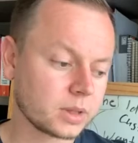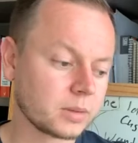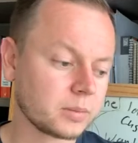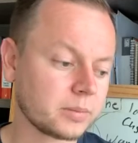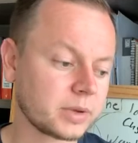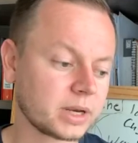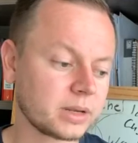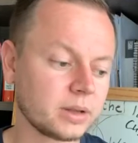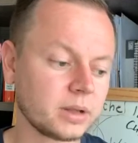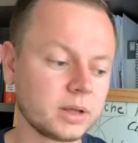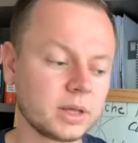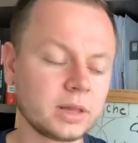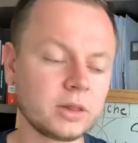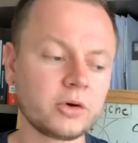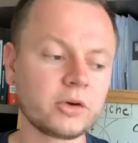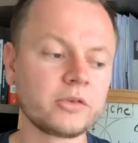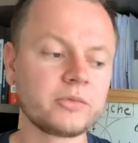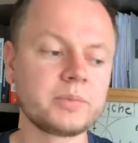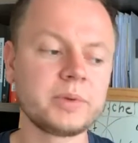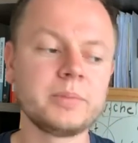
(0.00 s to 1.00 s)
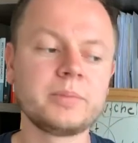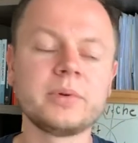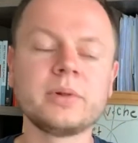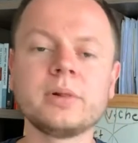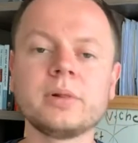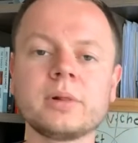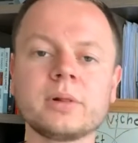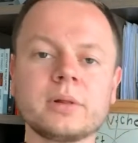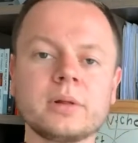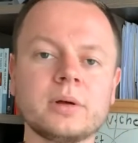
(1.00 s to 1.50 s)
But a lot of
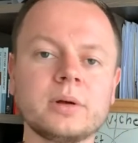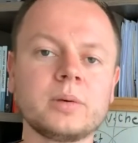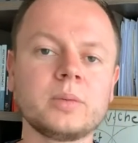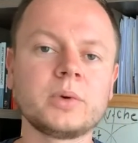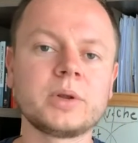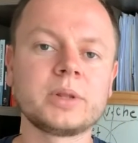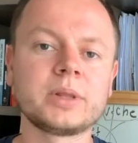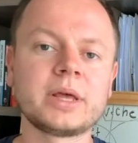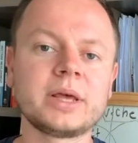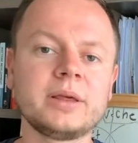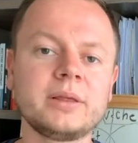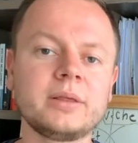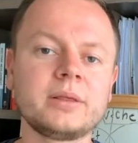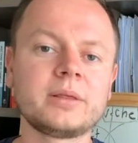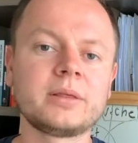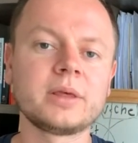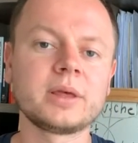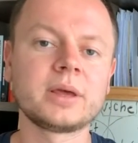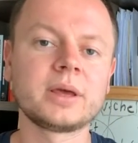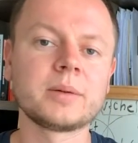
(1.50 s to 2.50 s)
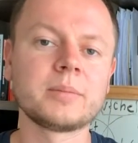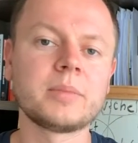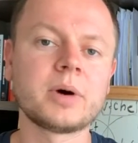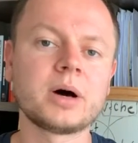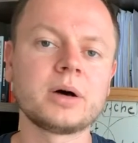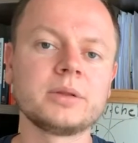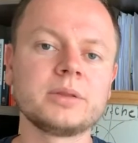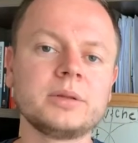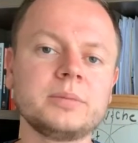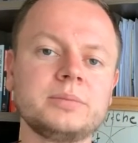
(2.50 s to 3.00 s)
people, when they think
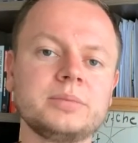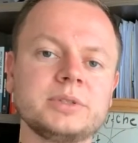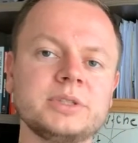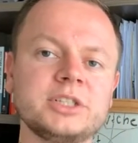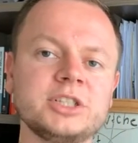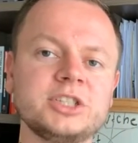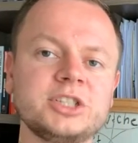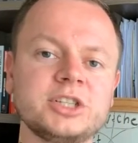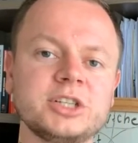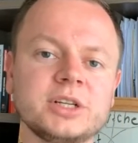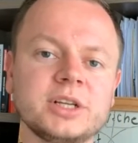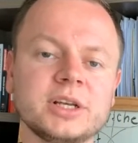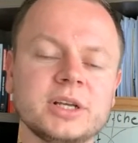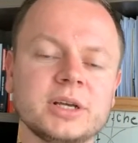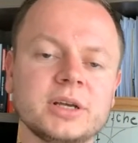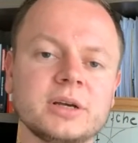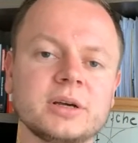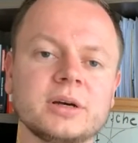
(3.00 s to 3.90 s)
about the positioning,